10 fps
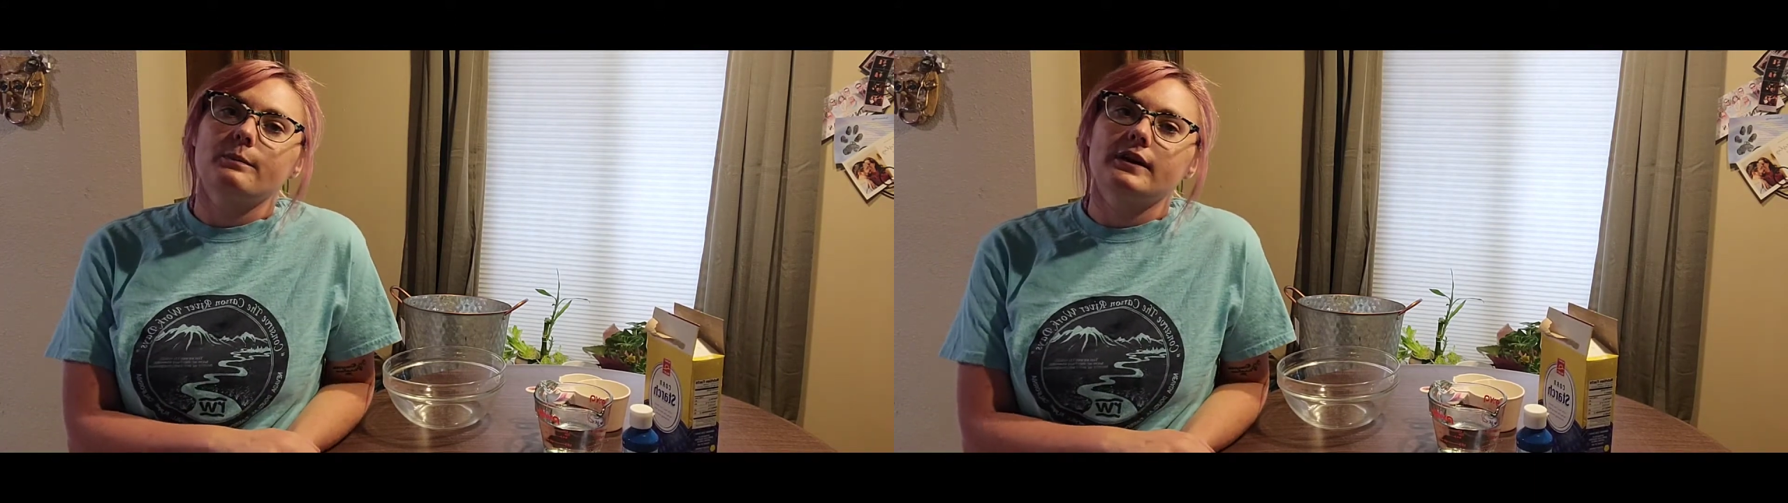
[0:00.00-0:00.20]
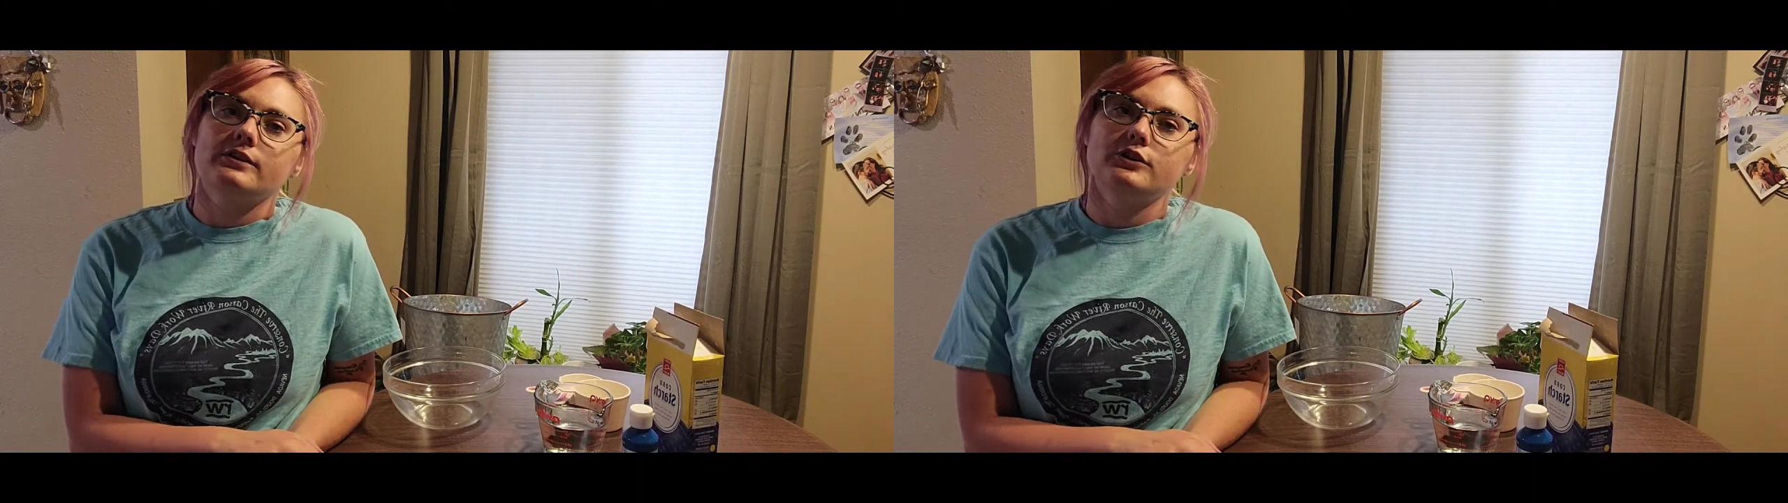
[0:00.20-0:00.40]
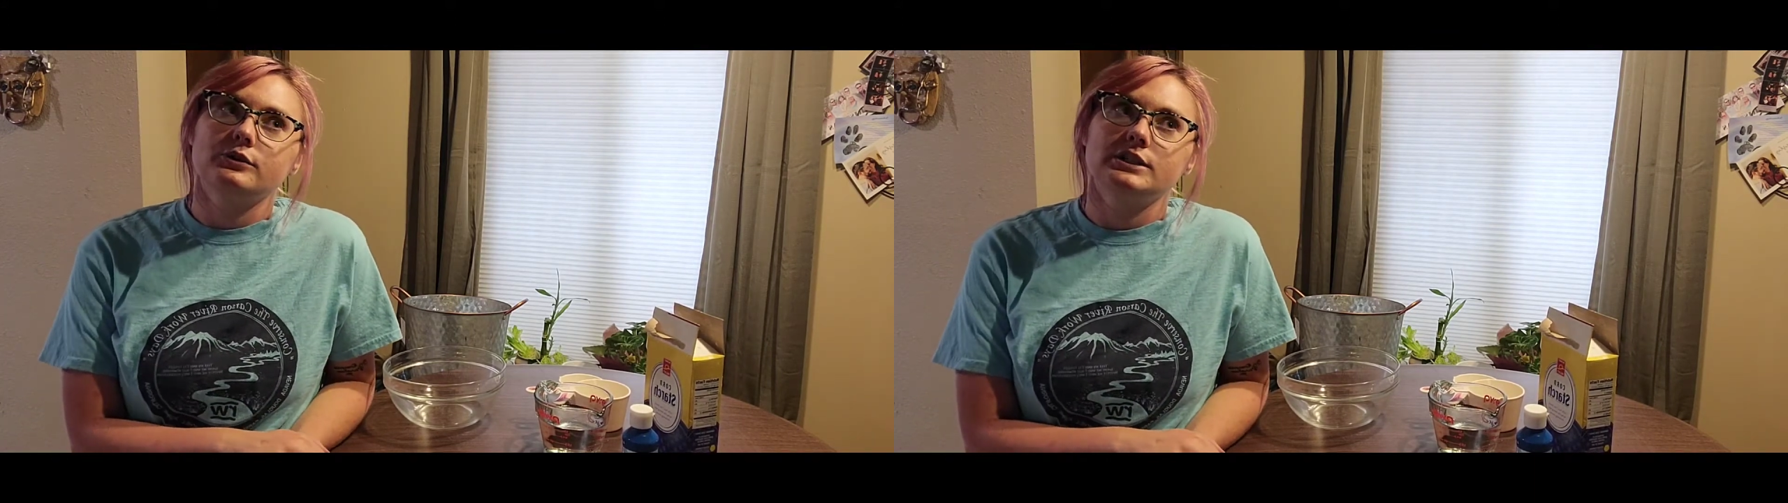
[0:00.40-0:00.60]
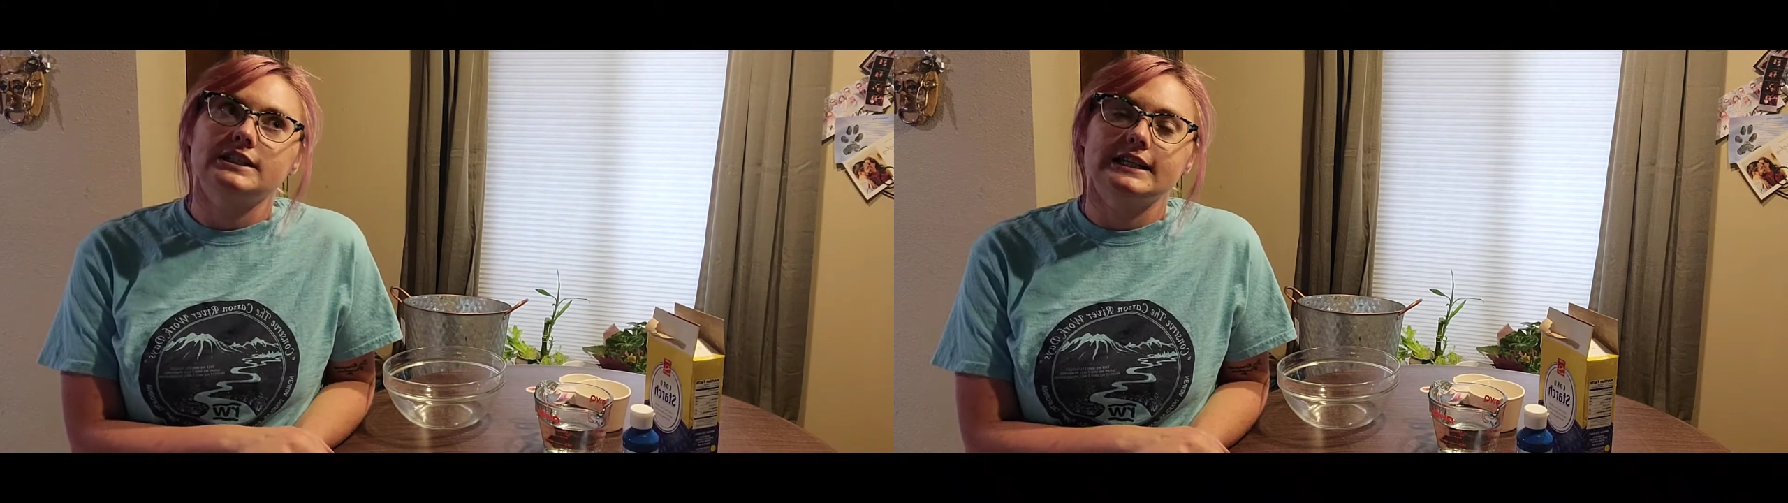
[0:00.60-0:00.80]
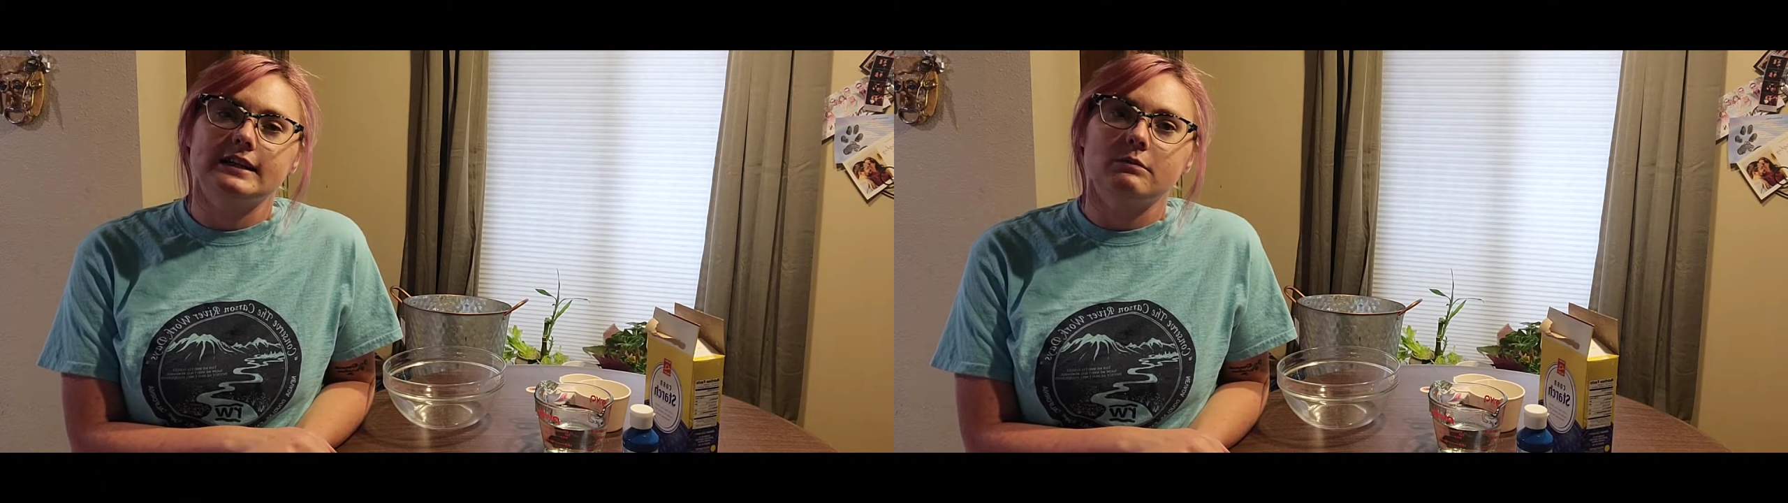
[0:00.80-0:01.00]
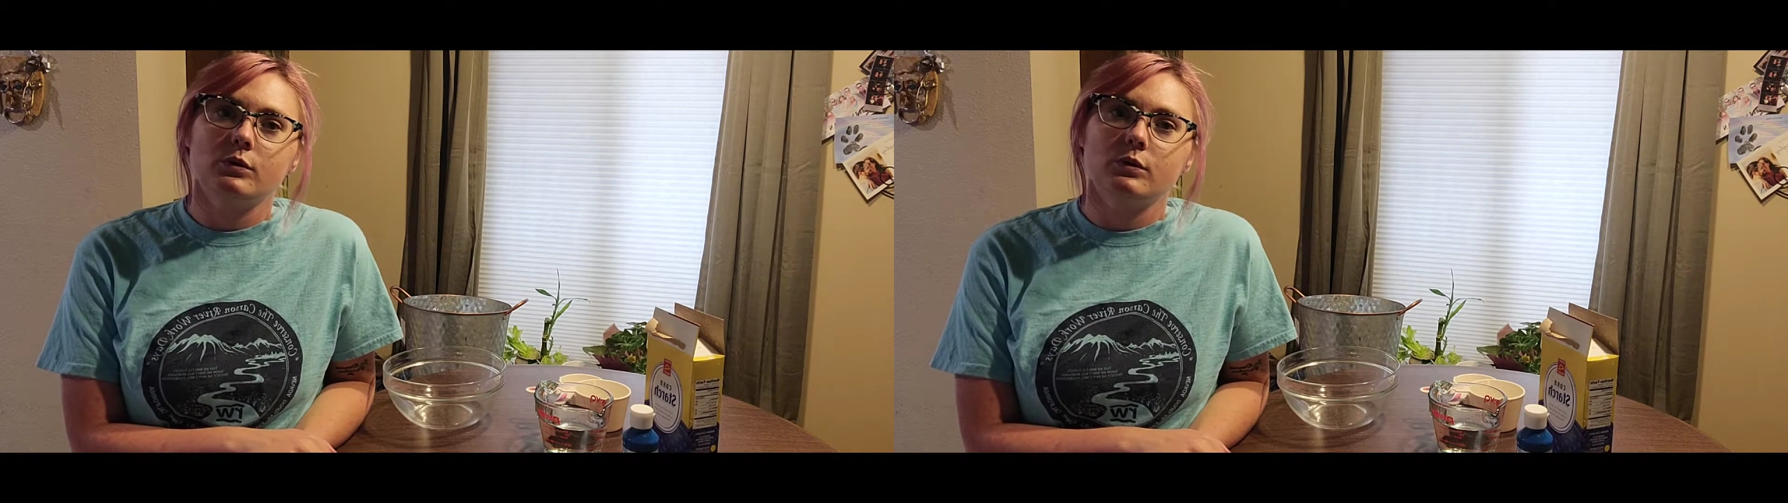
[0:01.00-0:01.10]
into steam,